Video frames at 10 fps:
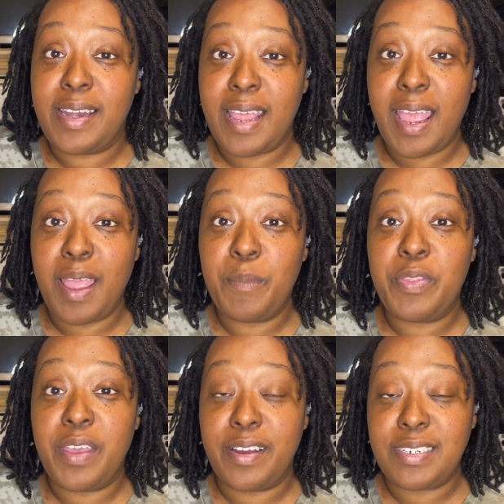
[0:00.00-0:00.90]

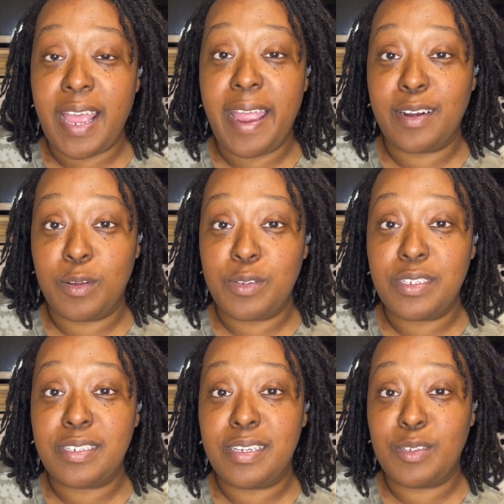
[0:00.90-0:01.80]
name their
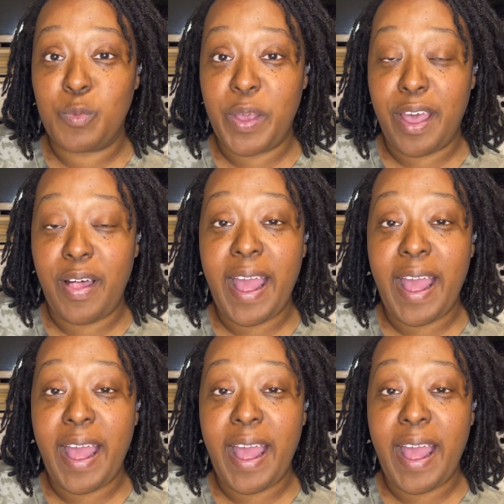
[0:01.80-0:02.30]
diagnosis as well.